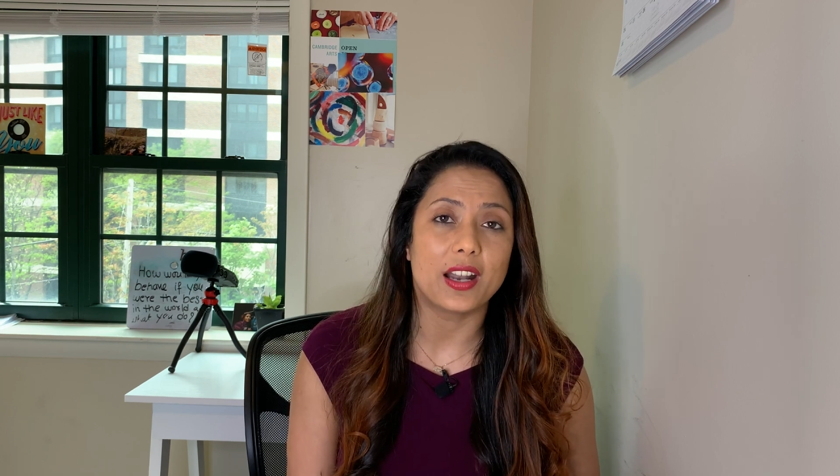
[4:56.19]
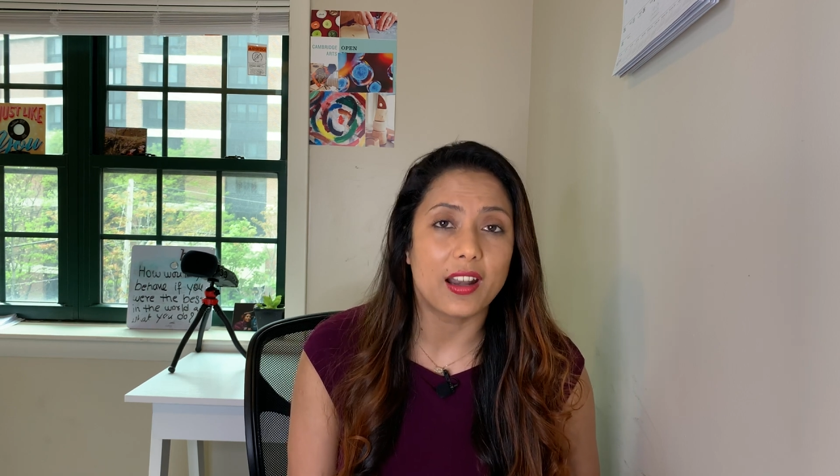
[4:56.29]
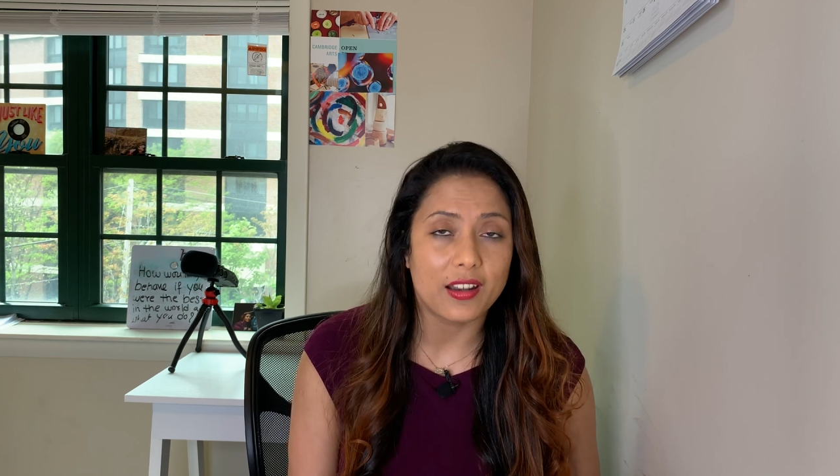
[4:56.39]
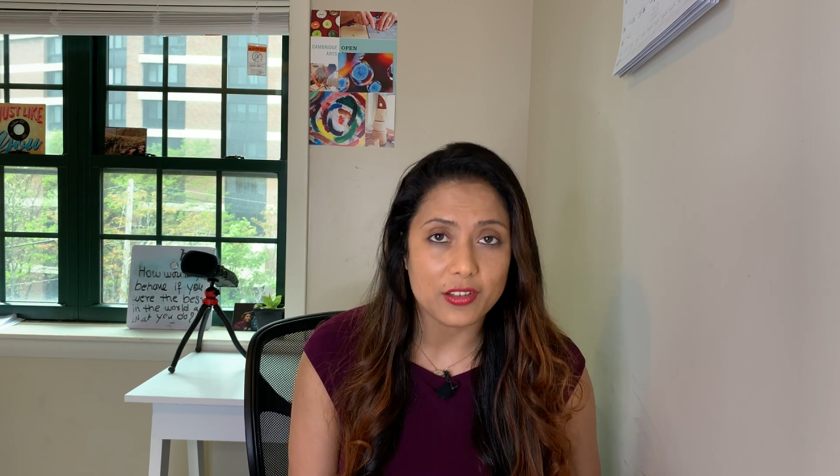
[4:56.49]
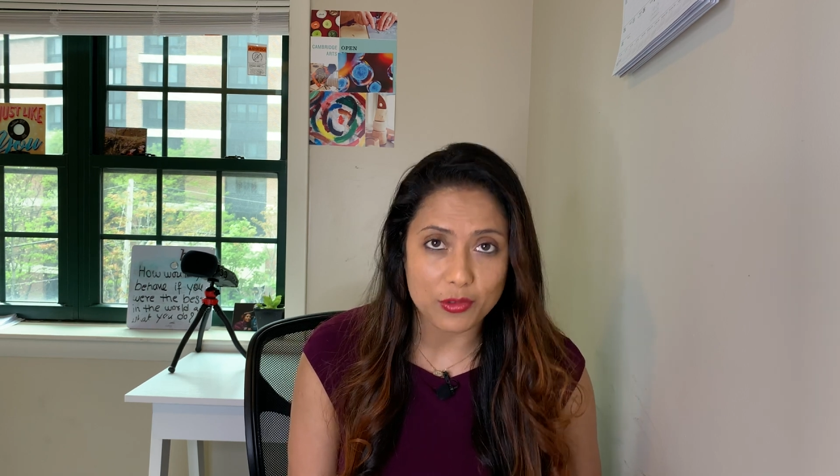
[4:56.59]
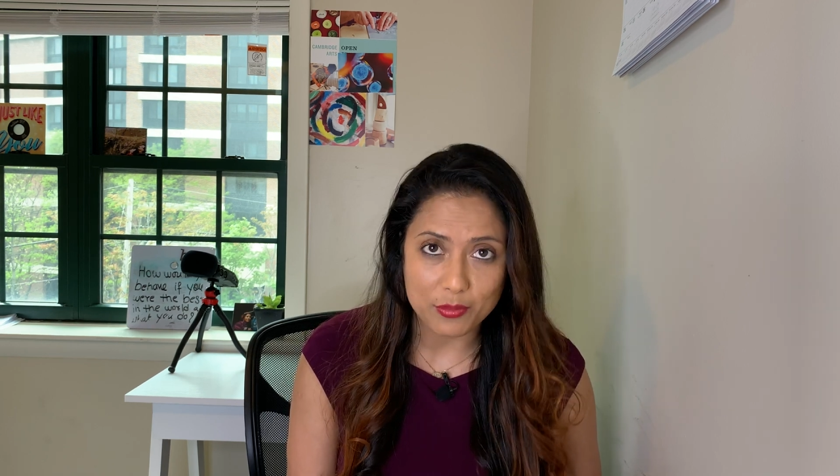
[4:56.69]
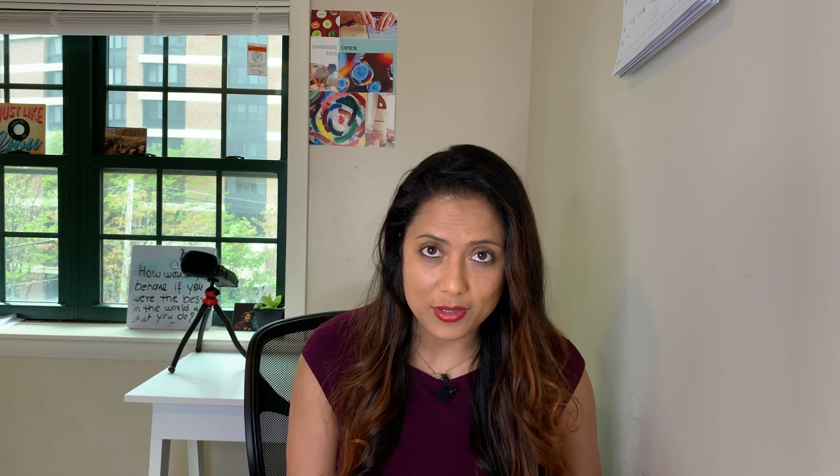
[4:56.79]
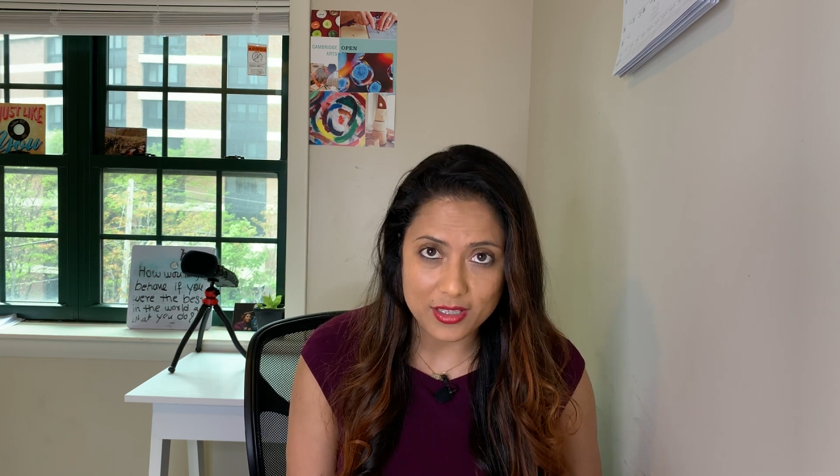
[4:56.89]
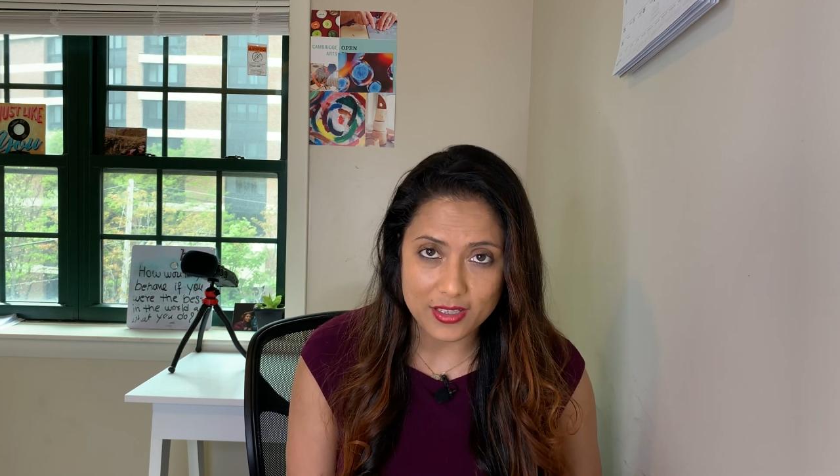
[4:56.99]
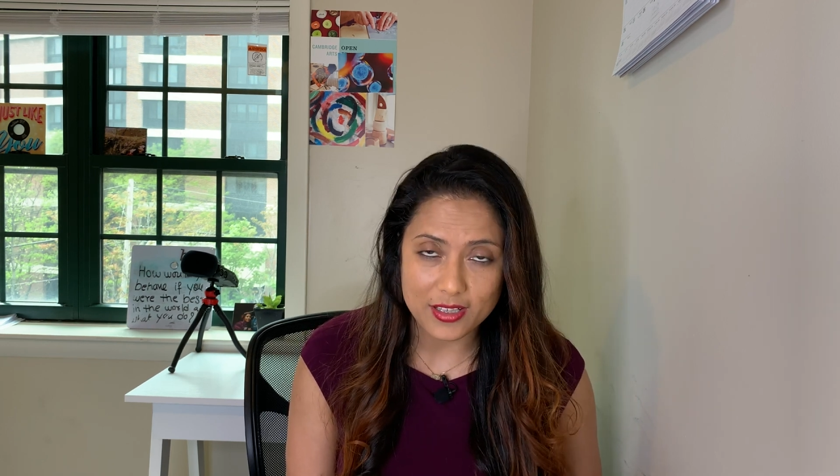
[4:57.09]
brand, your
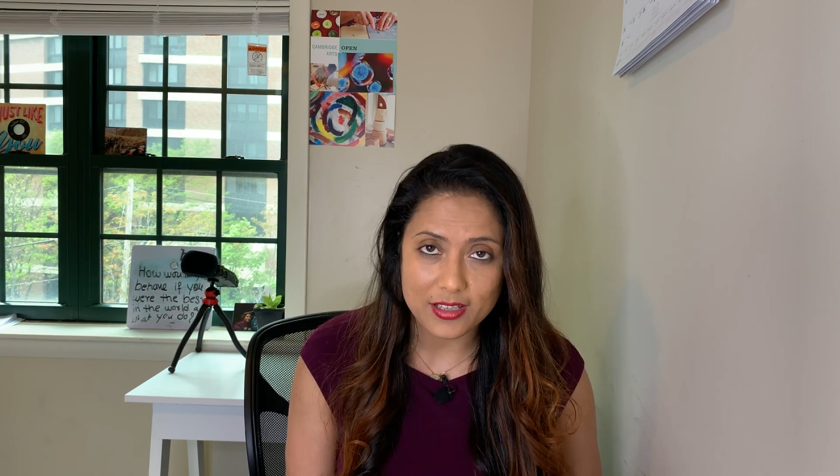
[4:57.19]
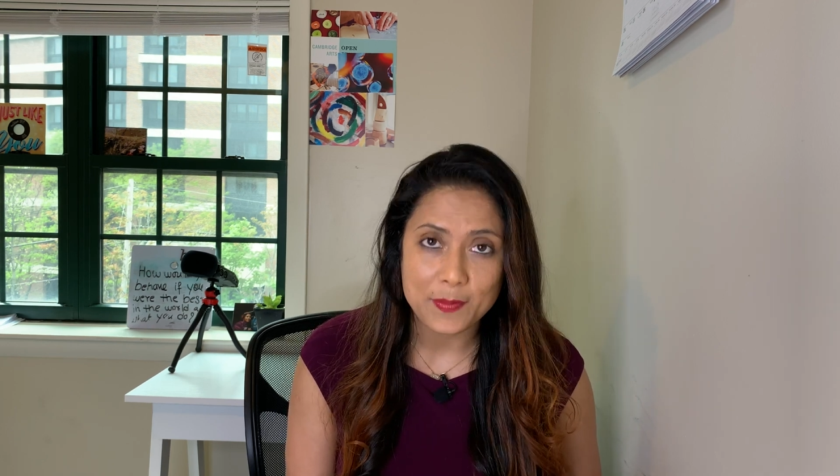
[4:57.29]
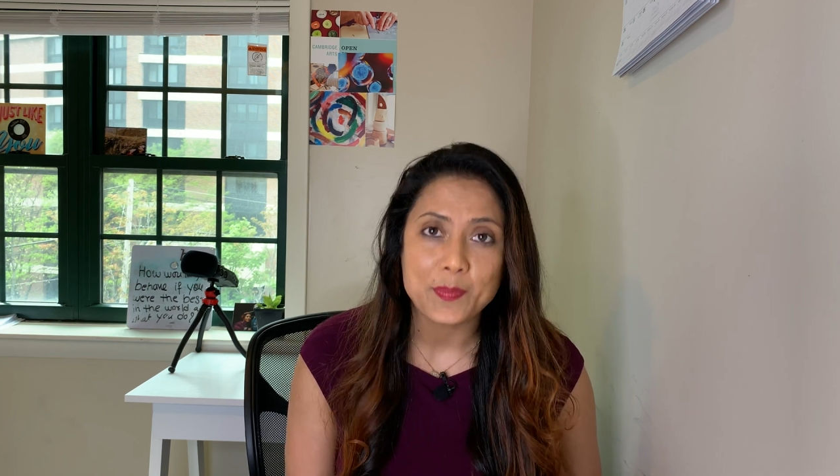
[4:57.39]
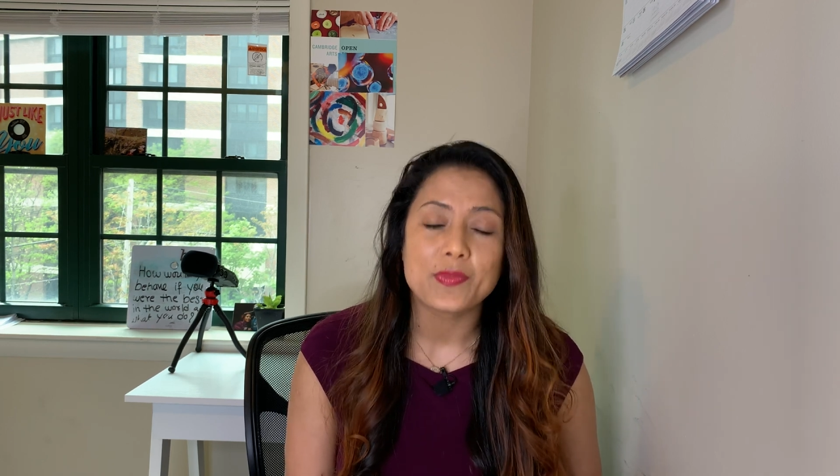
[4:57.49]
business,